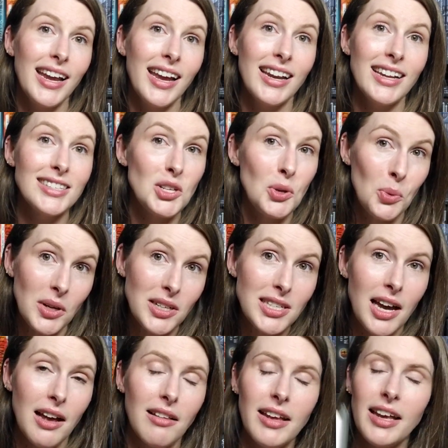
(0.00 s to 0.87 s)
And it's a
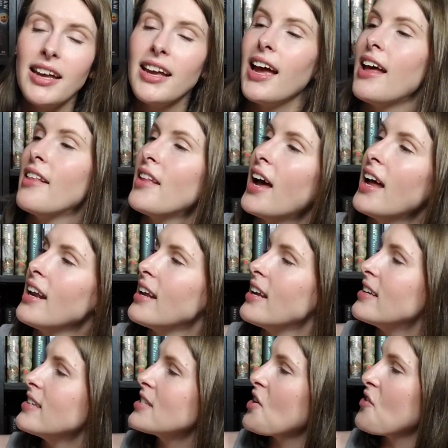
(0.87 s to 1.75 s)
retelling, and that
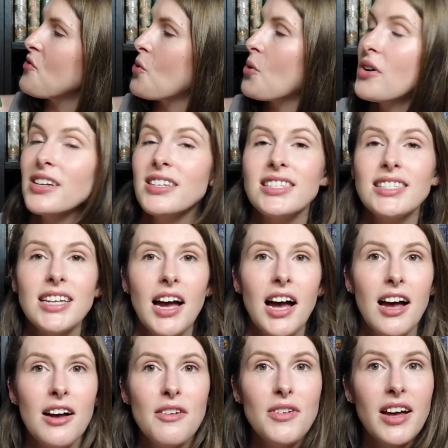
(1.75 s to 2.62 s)
is Forest
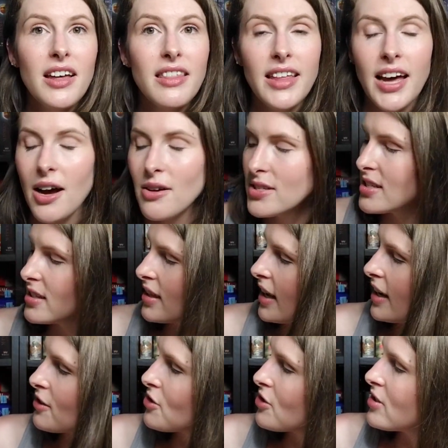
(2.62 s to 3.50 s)
of a Thousand
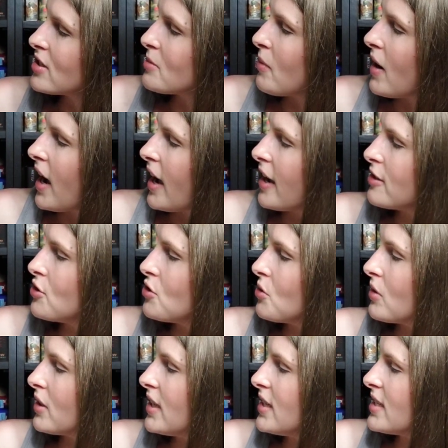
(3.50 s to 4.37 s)
Lanterns by
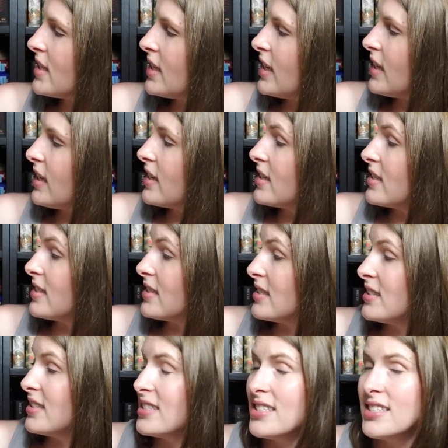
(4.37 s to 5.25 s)
Julie C.
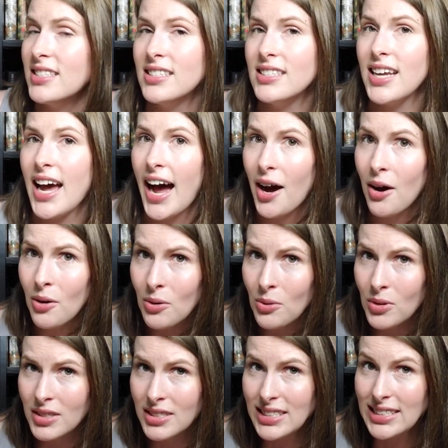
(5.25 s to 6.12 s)

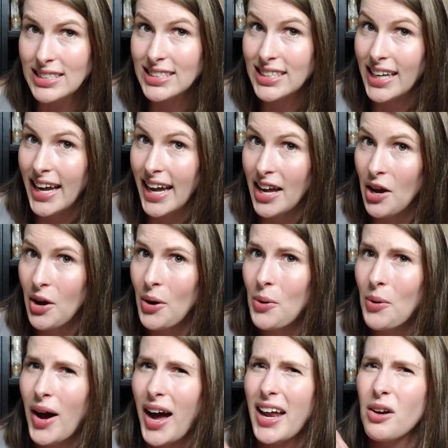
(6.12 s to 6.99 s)
Dow,
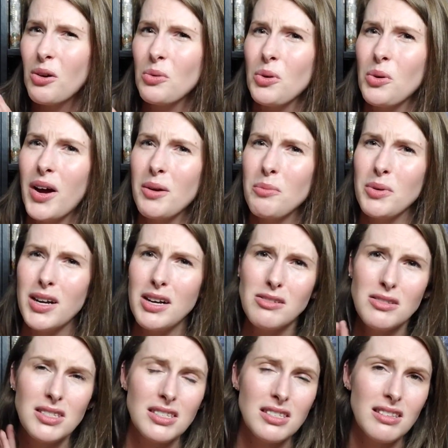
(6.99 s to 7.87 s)
D-A-O. I don't know how to
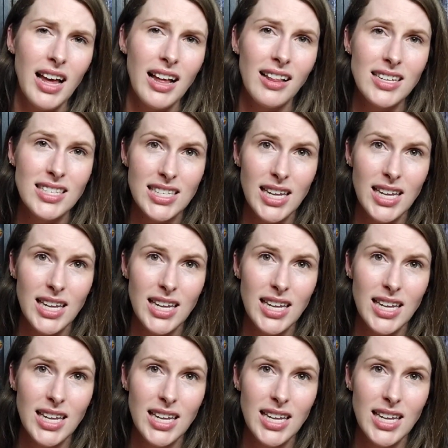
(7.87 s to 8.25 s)
pronounce that last